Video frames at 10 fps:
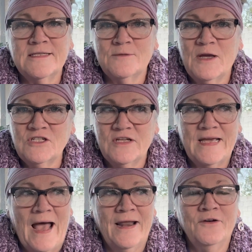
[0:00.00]

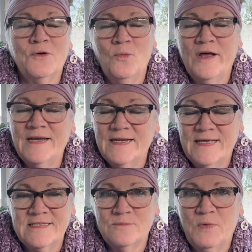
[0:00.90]
Especially, I don't know what it
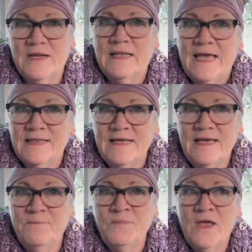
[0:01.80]
is, but
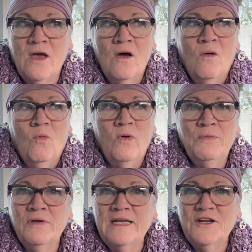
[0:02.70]
lately we
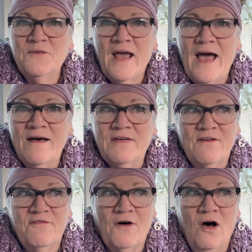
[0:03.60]
really don't have a
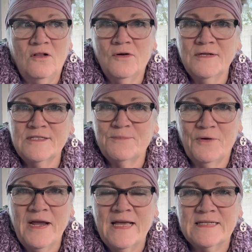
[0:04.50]
fall or a
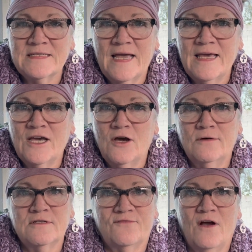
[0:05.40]
spring. It's like it
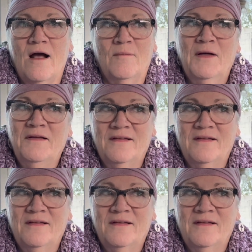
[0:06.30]
goes from